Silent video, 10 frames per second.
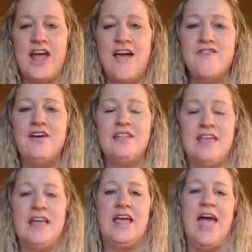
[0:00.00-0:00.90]
and
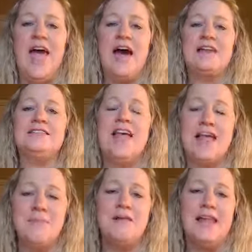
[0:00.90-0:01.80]
everything has
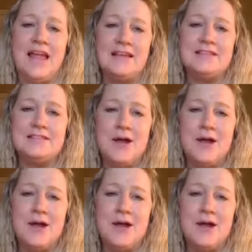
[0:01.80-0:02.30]
a place.